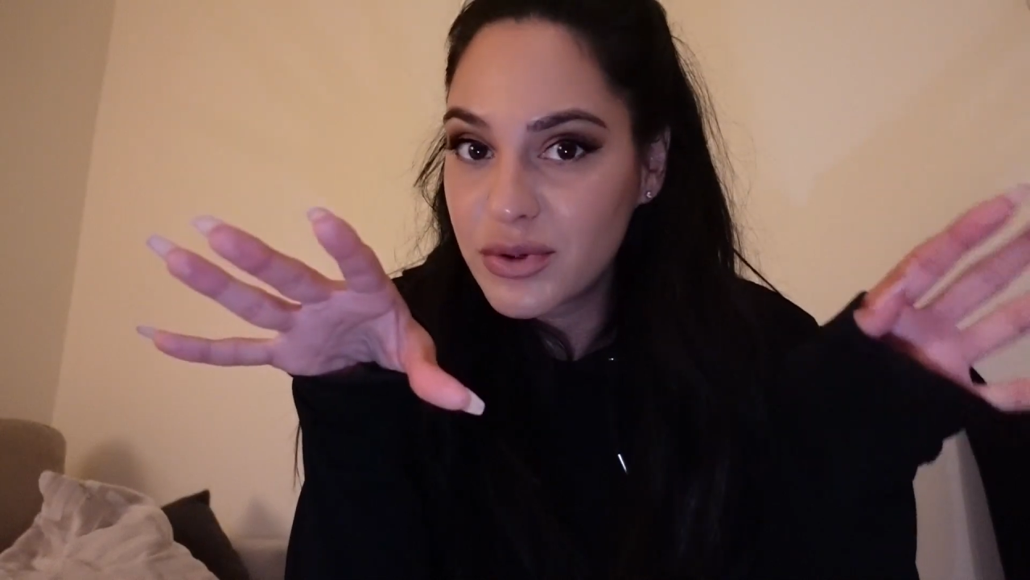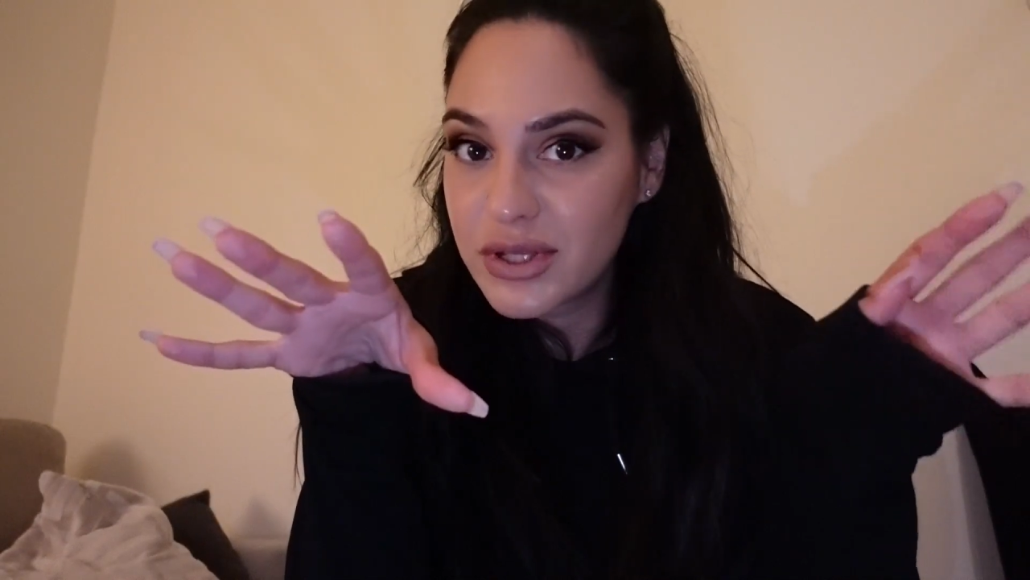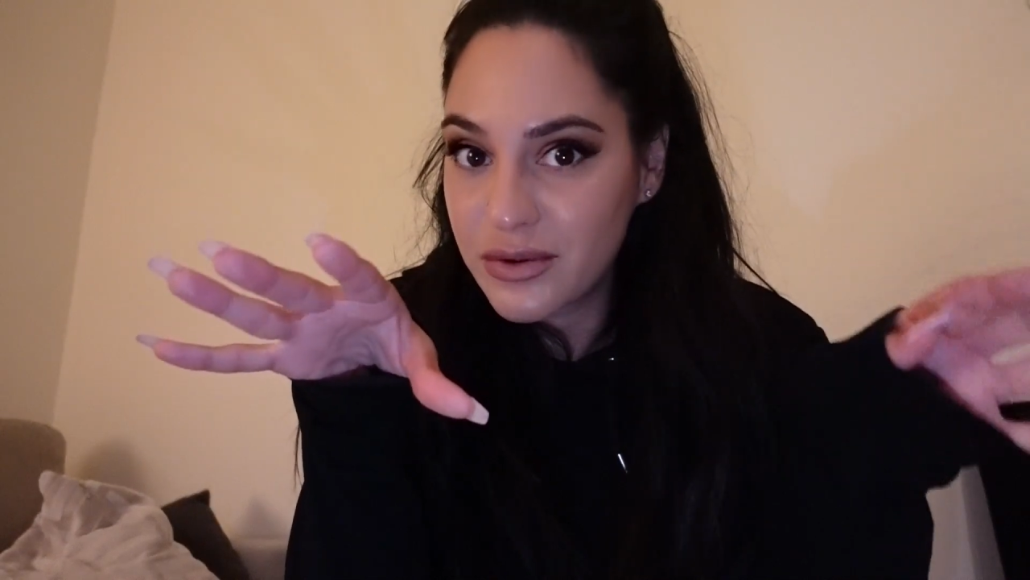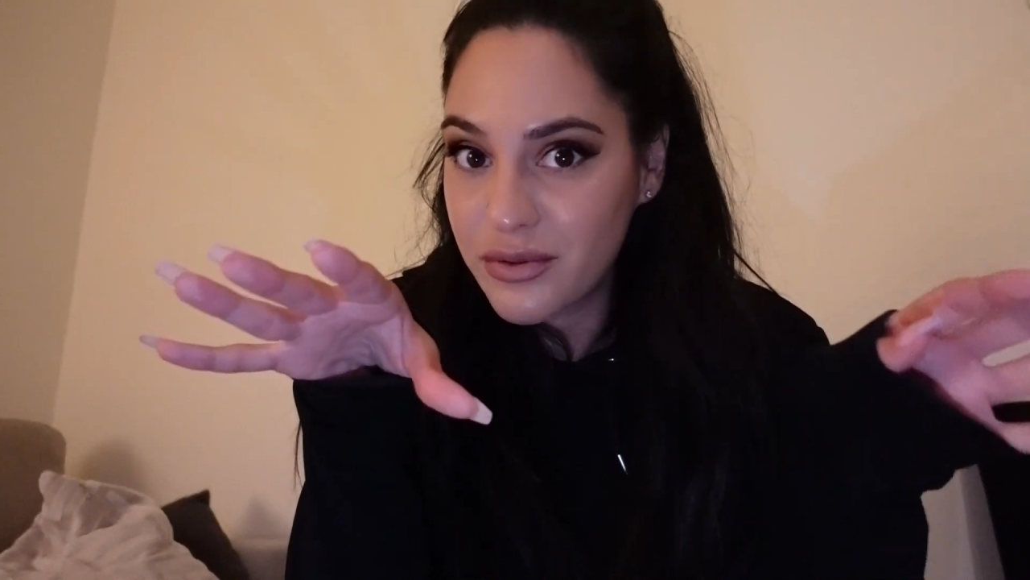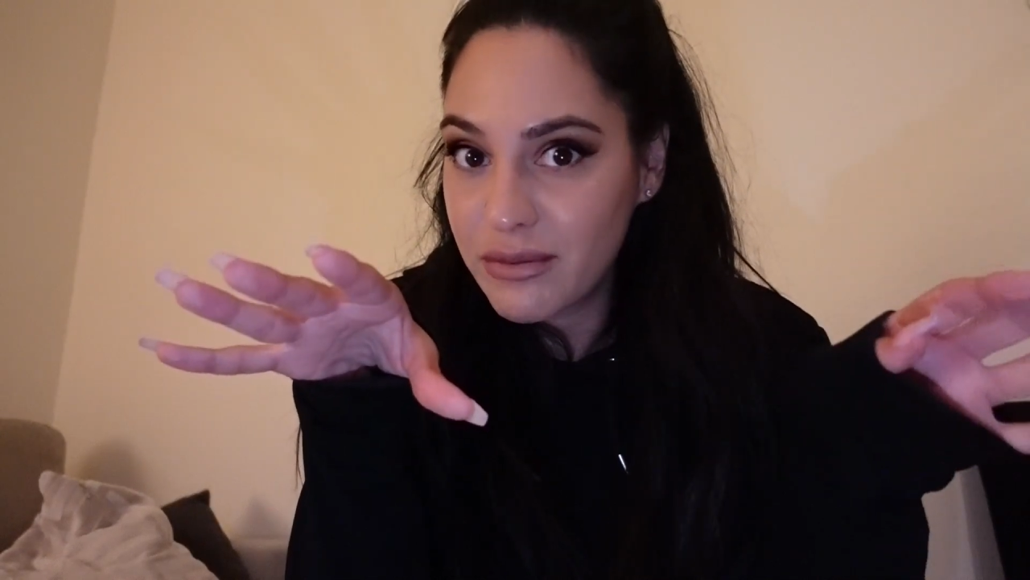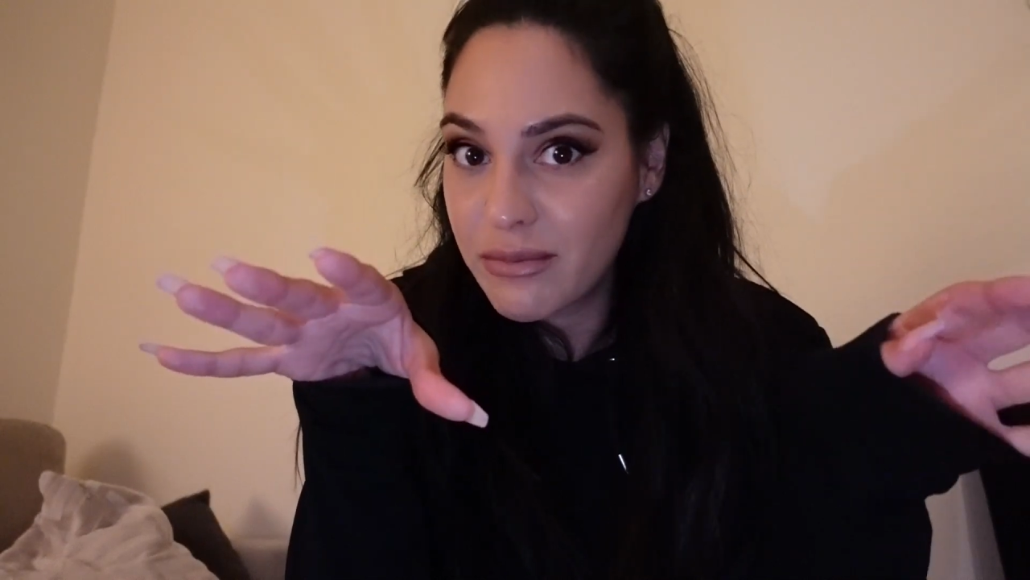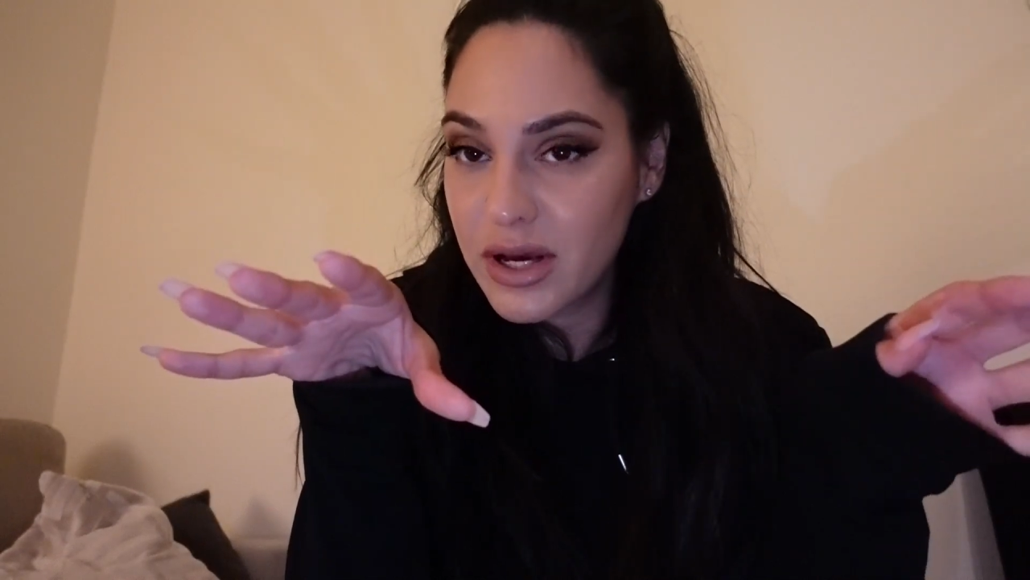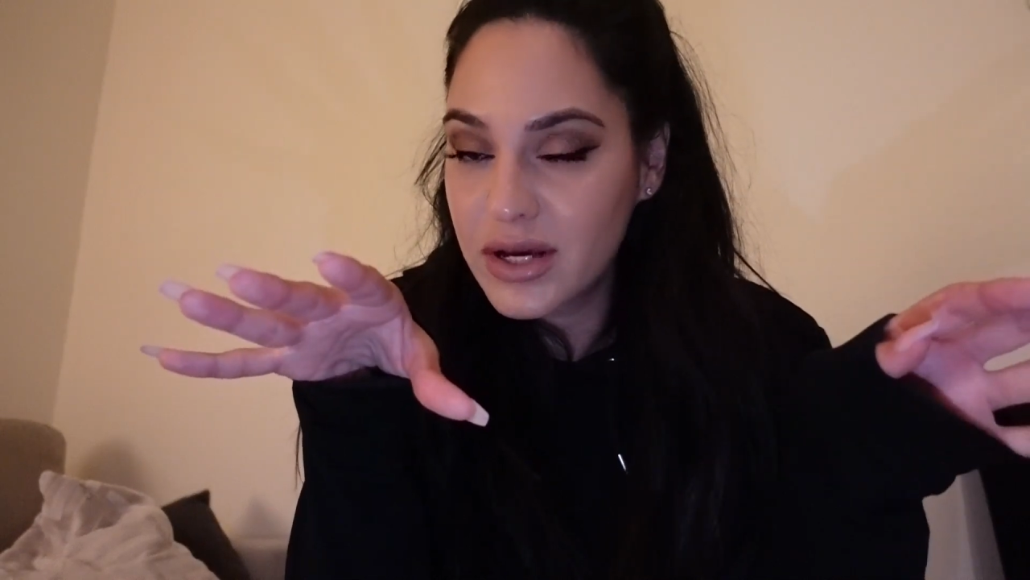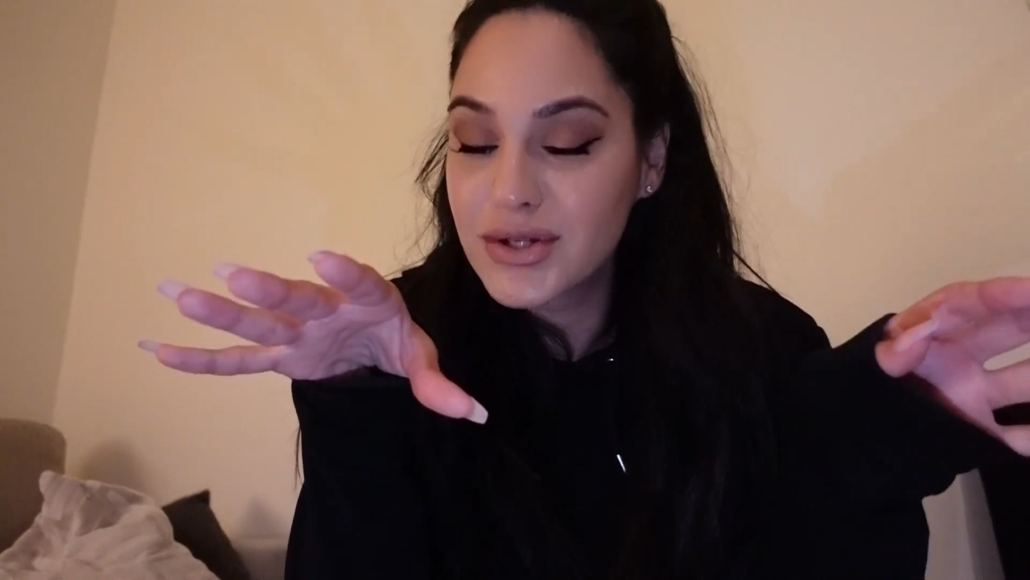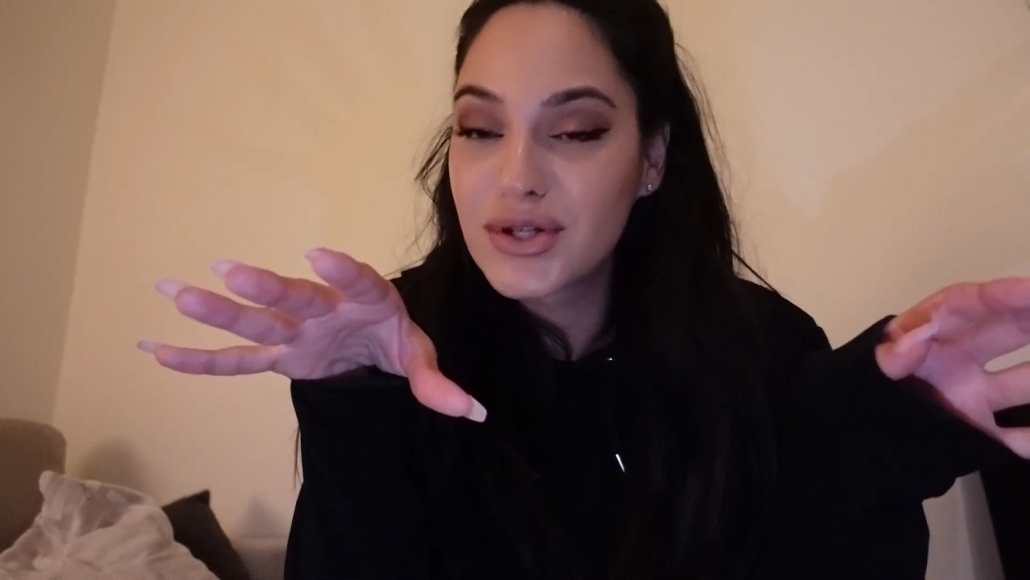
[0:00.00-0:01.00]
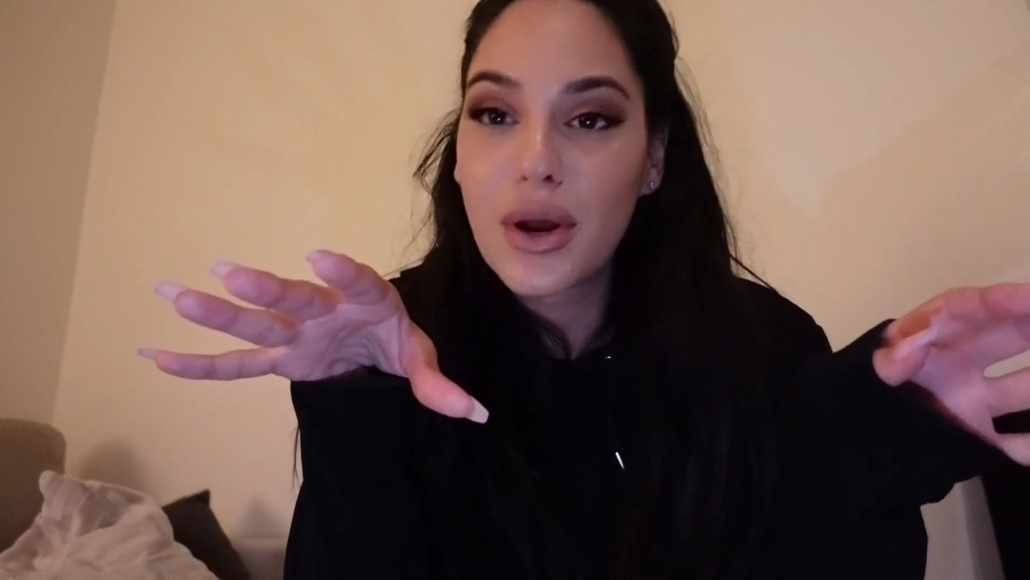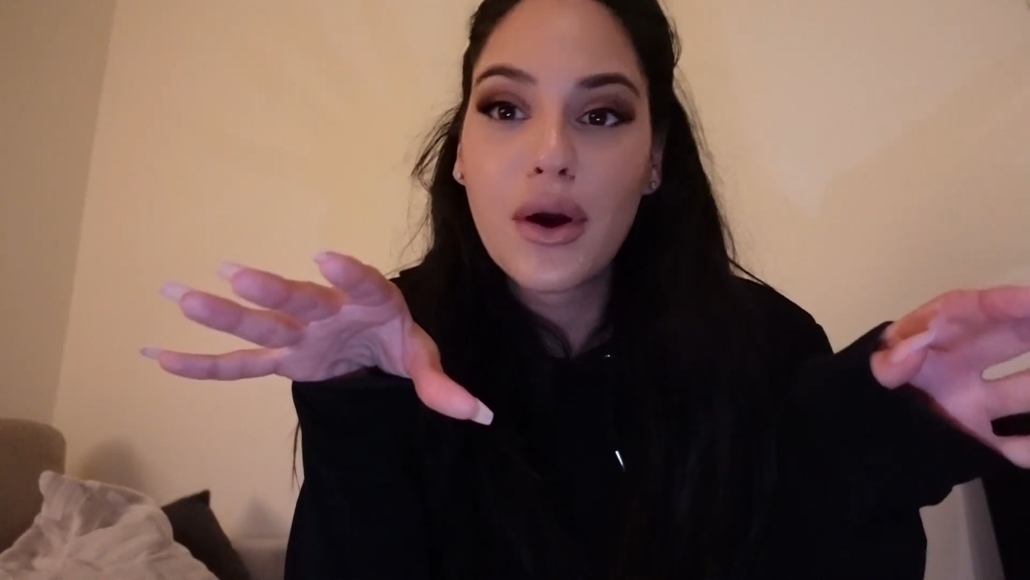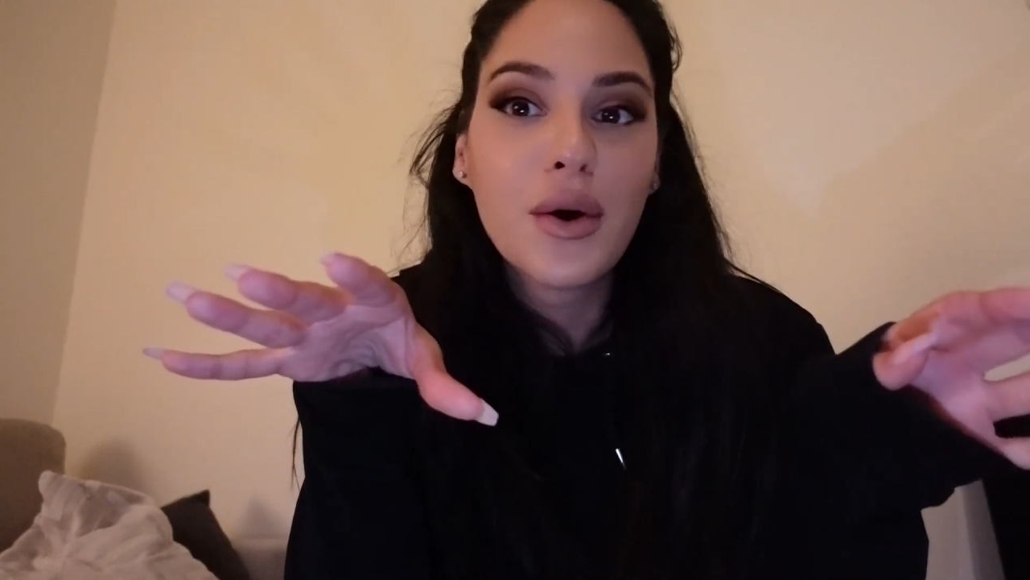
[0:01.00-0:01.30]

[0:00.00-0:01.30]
with the cream blush,